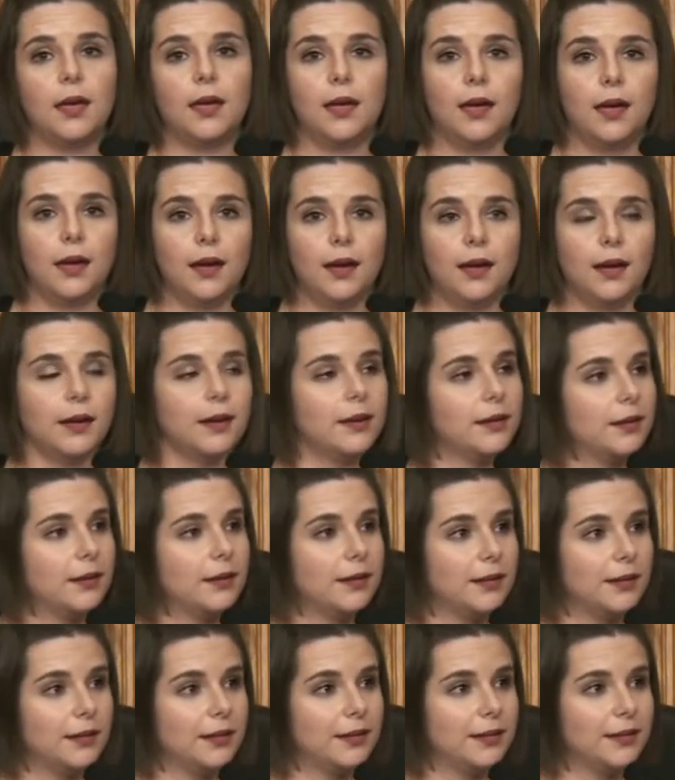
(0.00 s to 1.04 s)
Like, have you
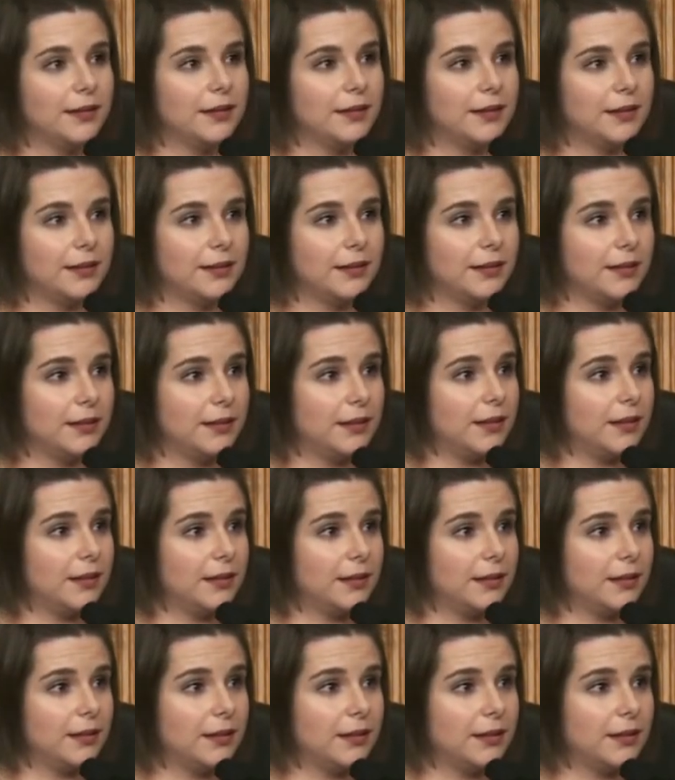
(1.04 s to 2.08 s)
voted
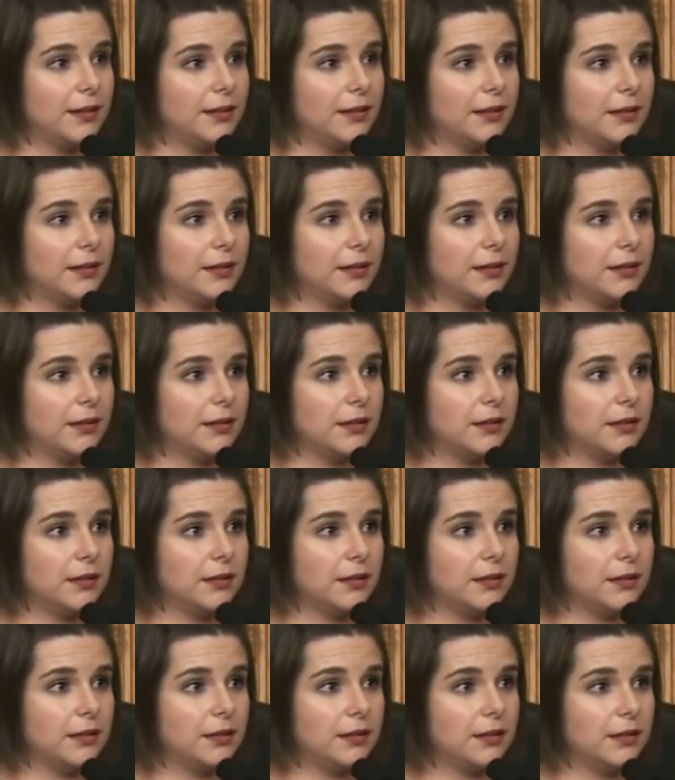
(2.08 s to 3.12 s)
in all
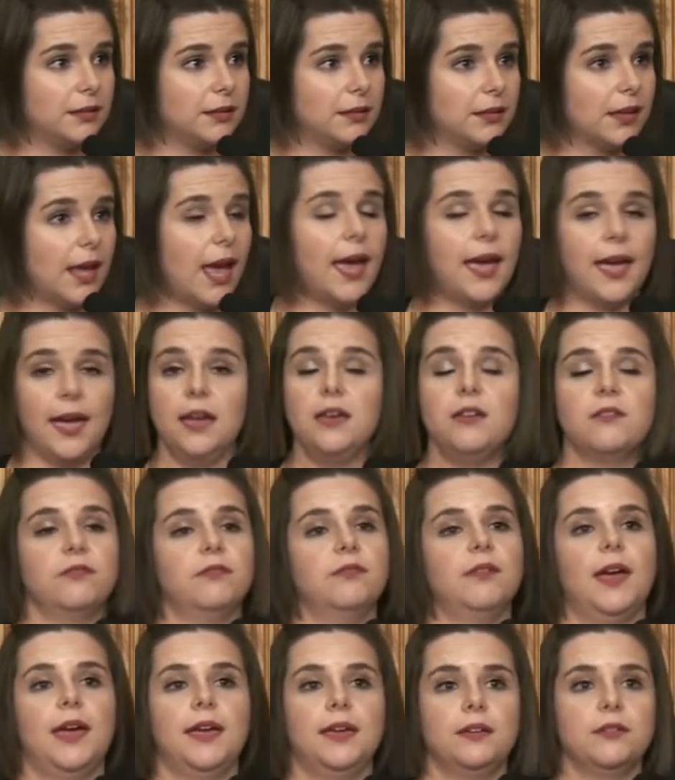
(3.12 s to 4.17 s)
elections? I have.
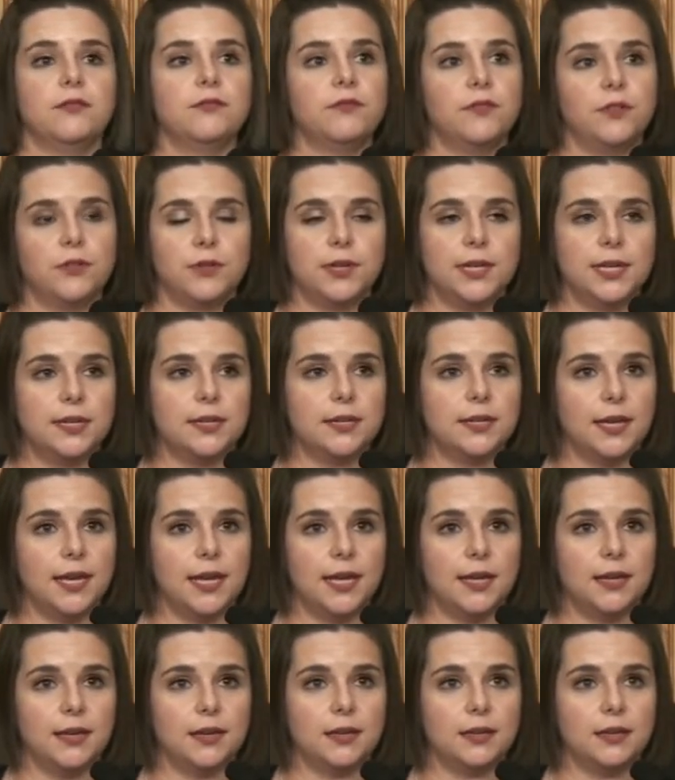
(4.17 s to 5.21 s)
I have voted
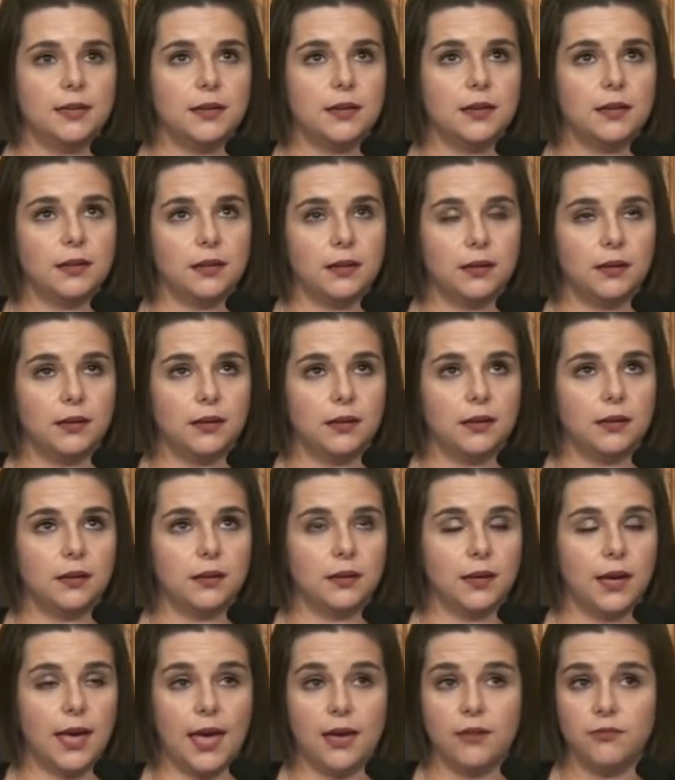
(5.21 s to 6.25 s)
in
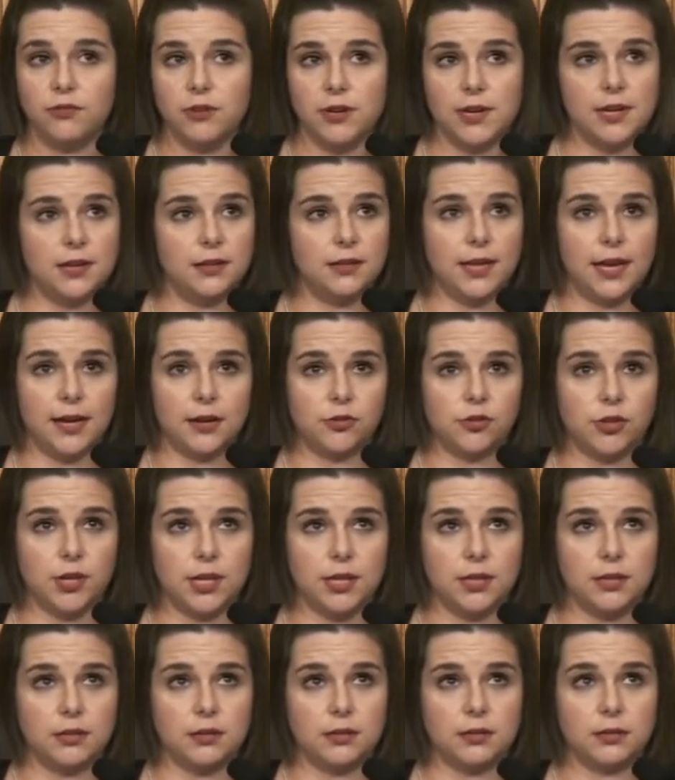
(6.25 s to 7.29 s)
every
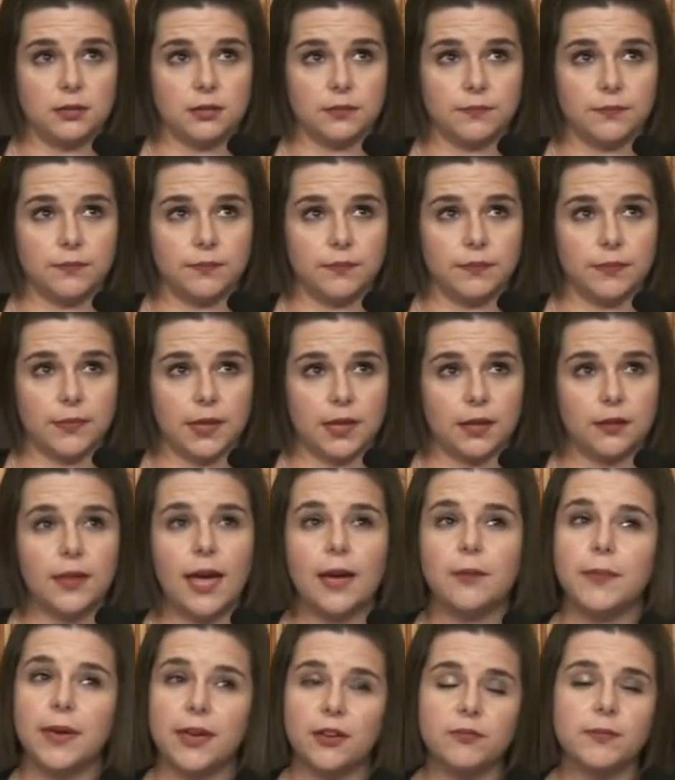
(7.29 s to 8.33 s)
election.
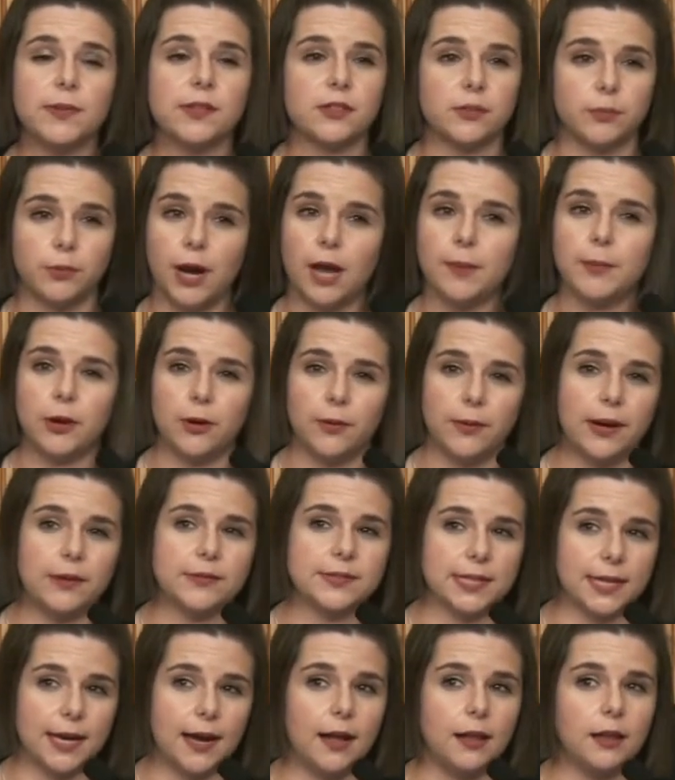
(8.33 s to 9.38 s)
I may have missed a primary when I
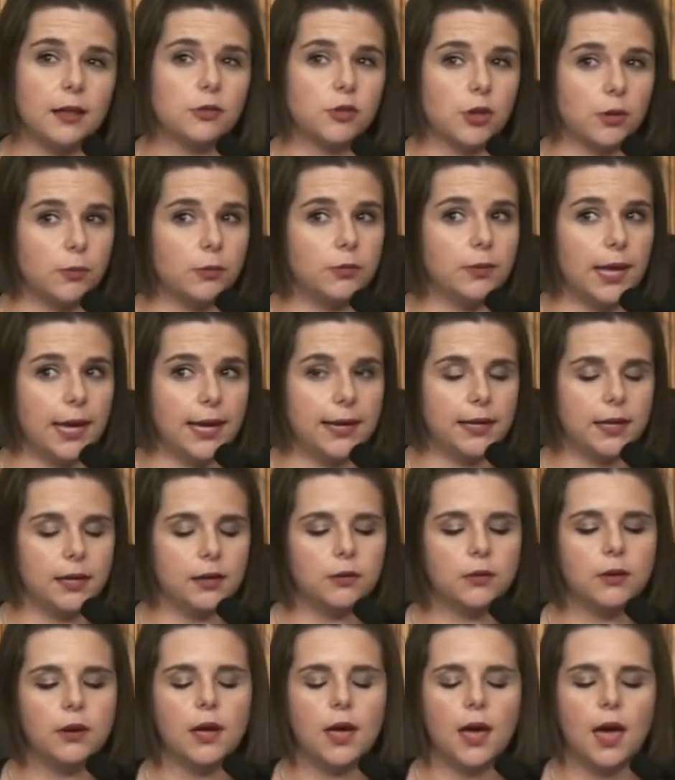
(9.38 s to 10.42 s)
was in college, I won't lie to
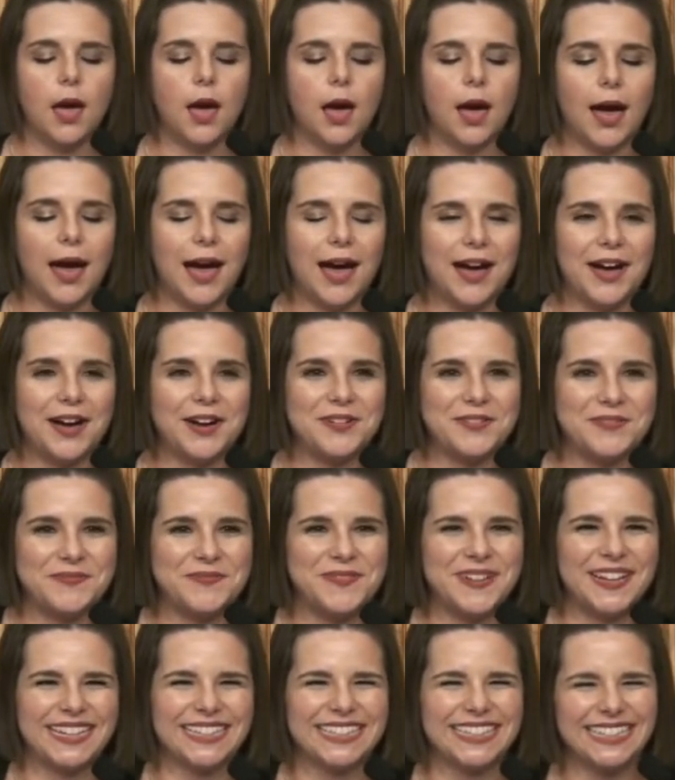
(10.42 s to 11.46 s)
you.
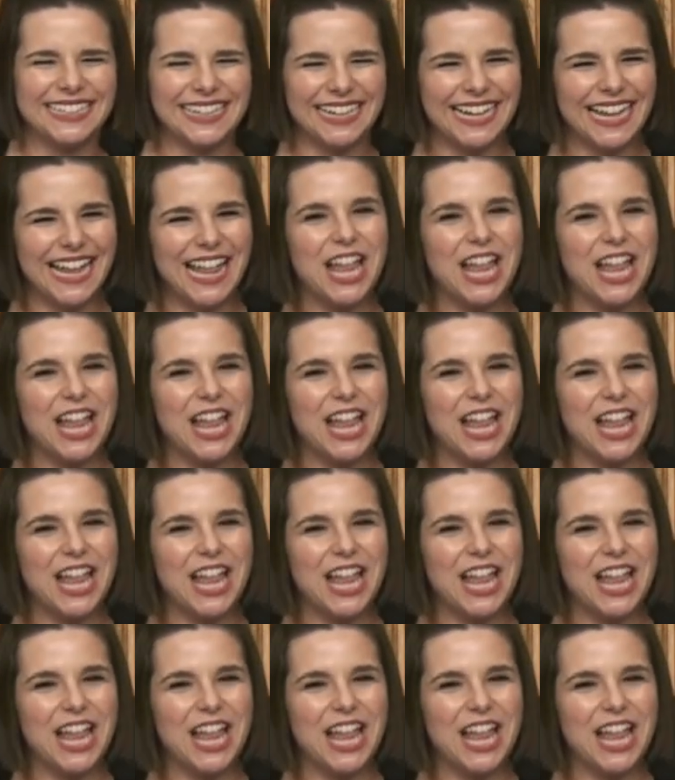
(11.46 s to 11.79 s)
Um,